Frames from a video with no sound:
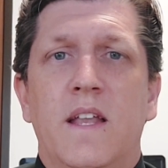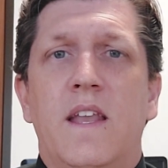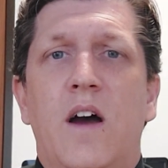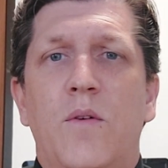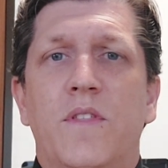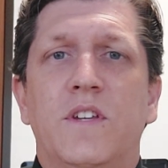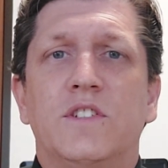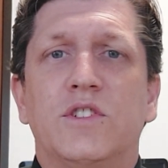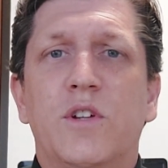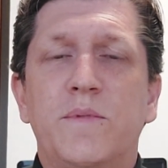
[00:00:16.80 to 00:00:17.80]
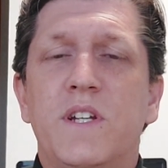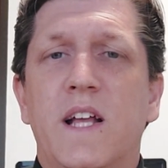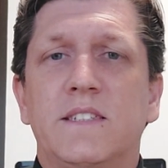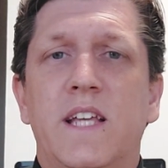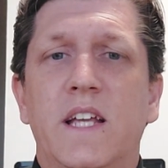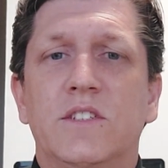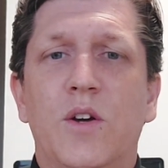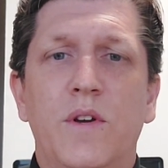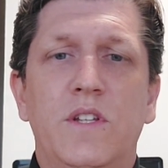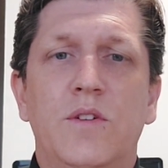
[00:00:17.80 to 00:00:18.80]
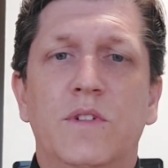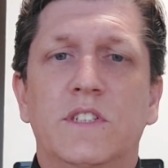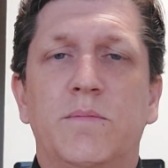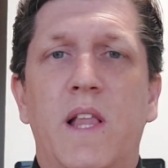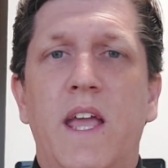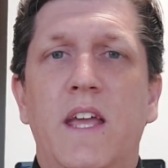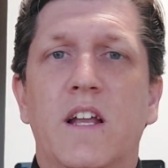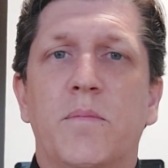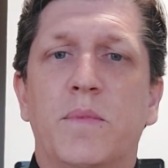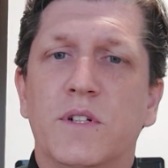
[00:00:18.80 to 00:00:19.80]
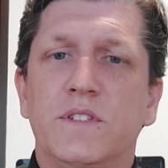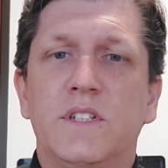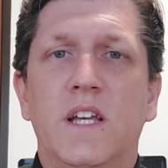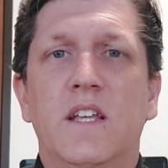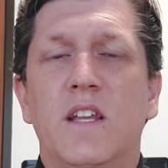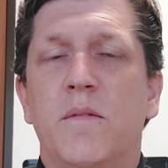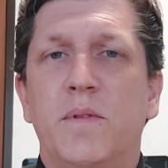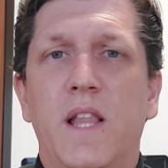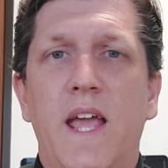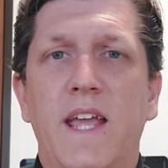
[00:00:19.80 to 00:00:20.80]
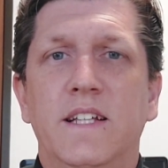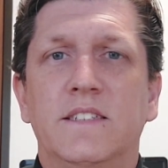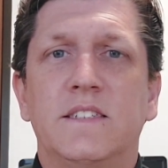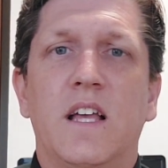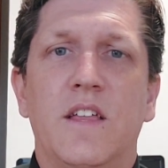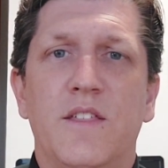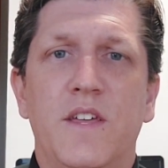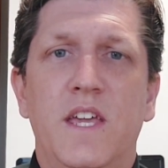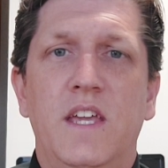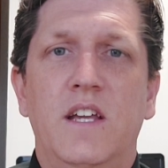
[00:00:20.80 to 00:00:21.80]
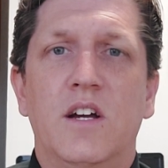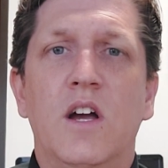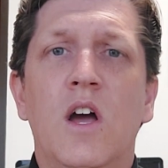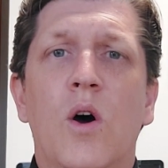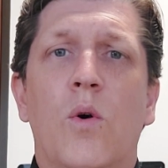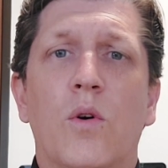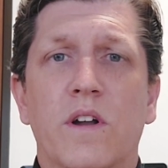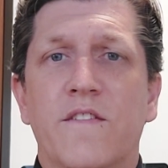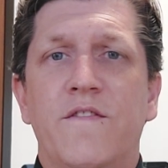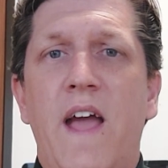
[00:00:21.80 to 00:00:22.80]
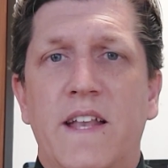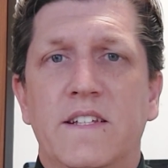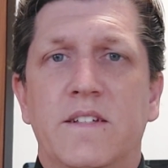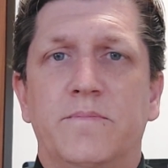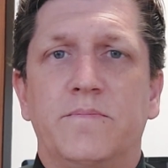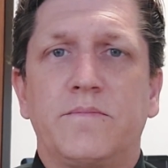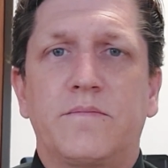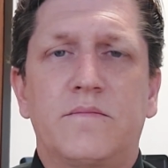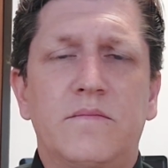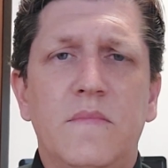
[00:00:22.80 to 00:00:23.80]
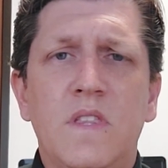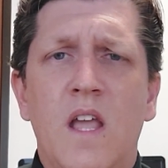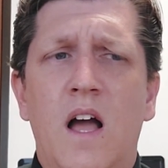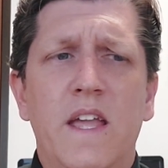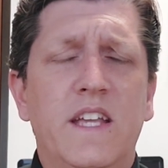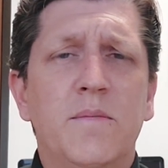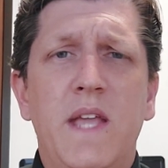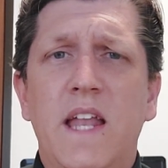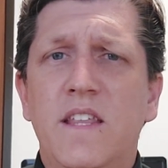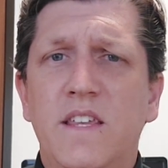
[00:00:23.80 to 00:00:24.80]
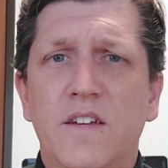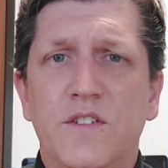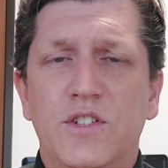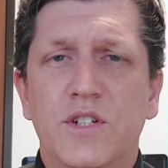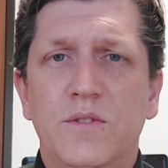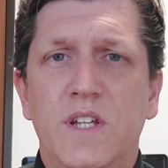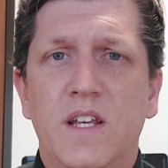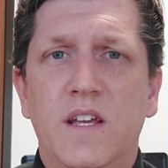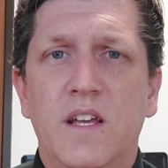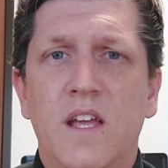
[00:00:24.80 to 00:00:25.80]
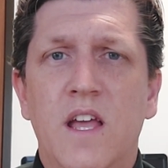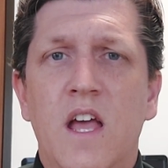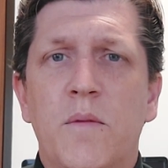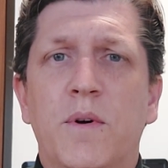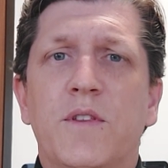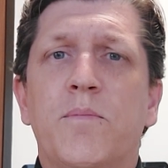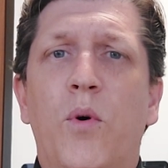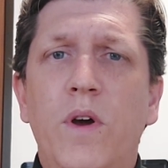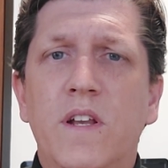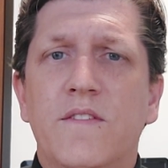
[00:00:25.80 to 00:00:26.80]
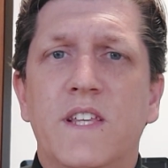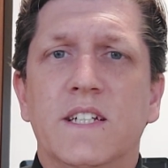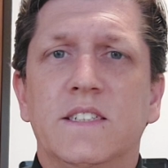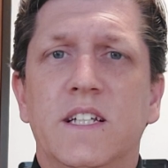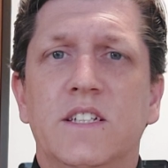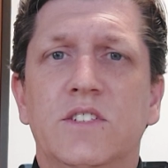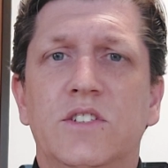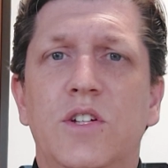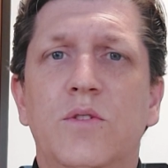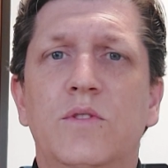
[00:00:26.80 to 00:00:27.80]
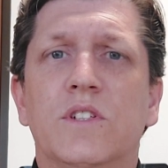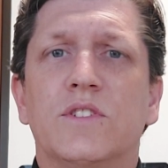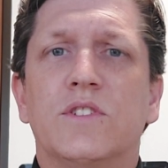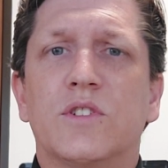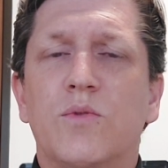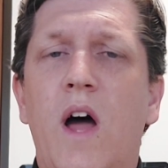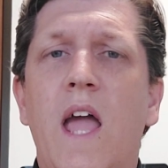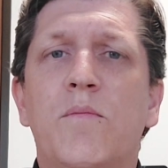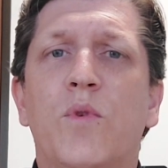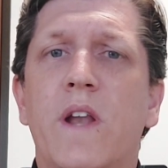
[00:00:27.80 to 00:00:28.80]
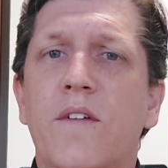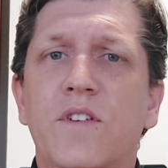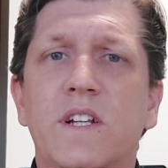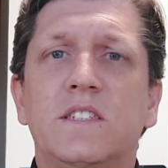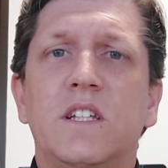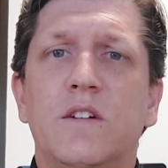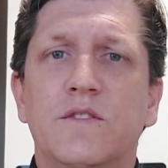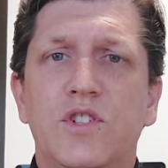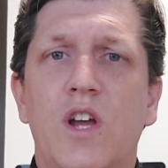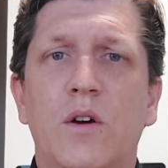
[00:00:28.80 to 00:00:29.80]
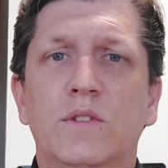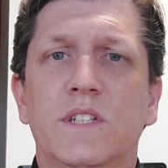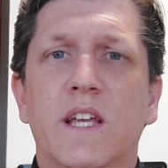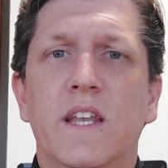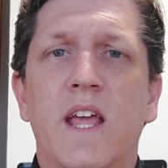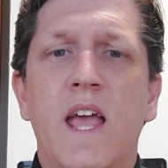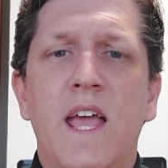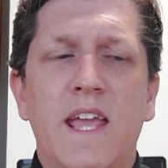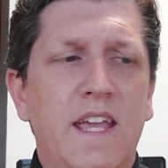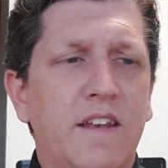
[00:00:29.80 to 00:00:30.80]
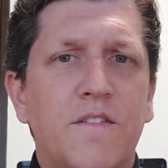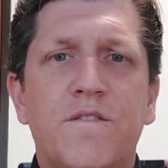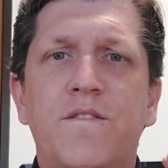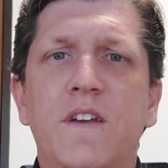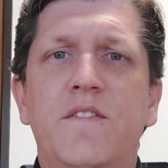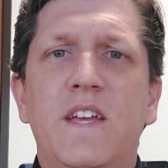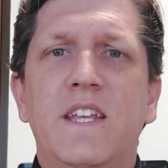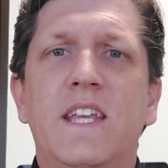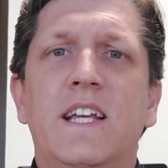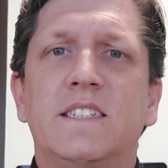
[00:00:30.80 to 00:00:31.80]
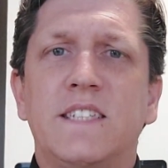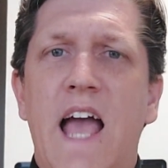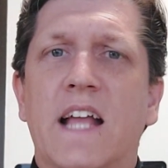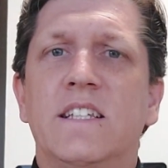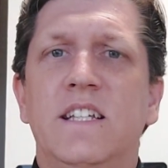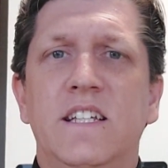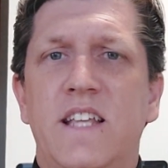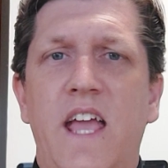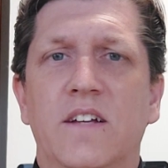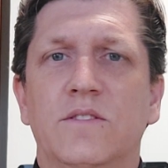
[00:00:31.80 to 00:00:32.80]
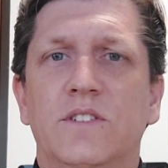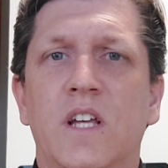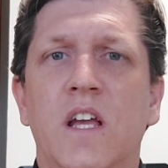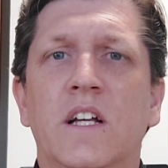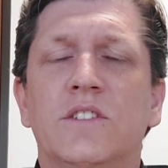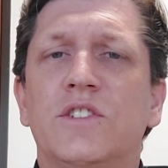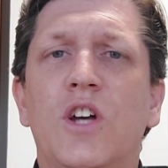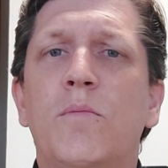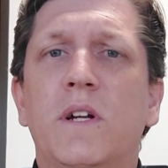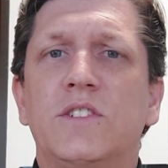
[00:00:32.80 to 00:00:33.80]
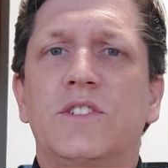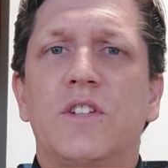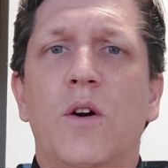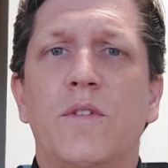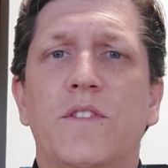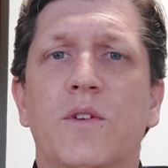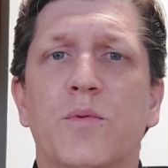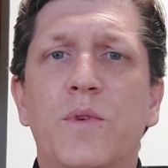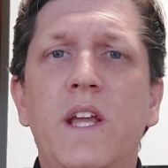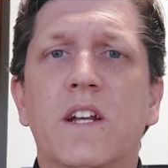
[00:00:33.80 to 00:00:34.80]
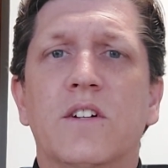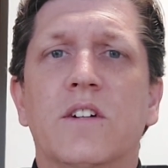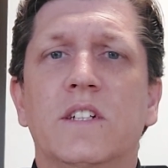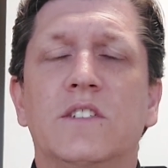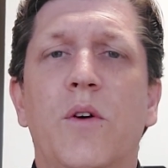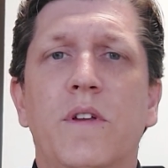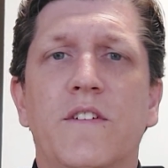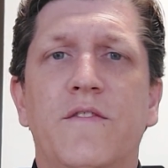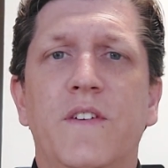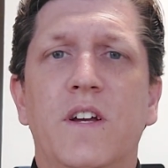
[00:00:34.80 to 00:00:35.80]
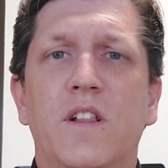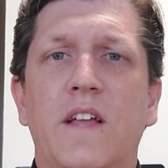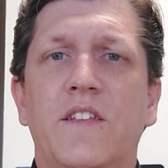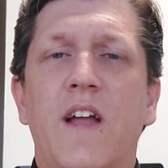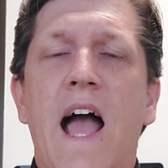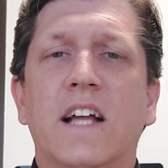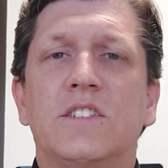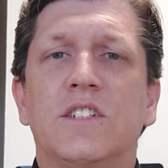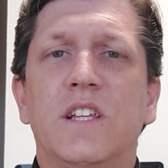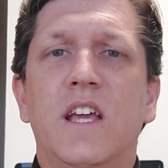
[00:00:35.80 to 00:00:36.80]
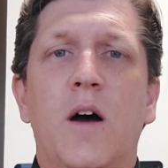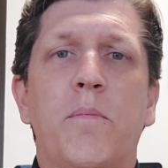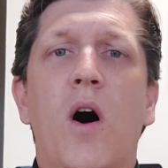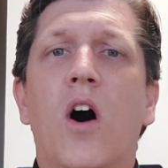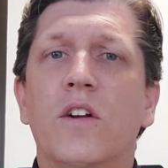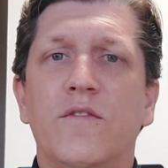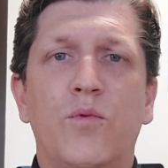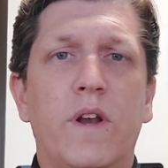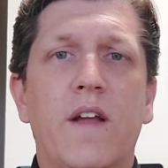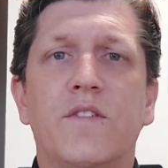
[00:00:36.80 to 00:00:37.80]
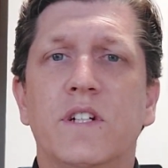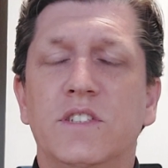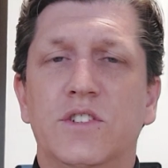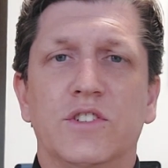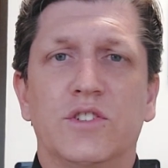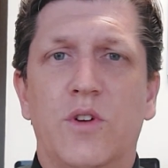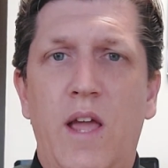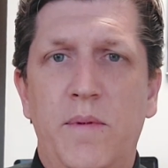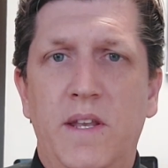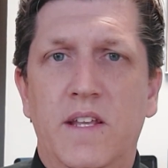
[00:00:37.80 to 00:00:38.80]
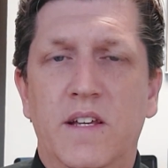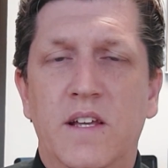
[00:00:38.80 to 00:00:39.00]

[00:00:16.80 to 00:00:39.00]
Now, the description essay is going to explain a person, a place, a thing, or an event. It can be anything of your choosing, but the point of this is to describe whatever it is that you have chosen in vivid, exact details. So much so that the reader is going to feel like they're actually a part of whatever it is you're describing.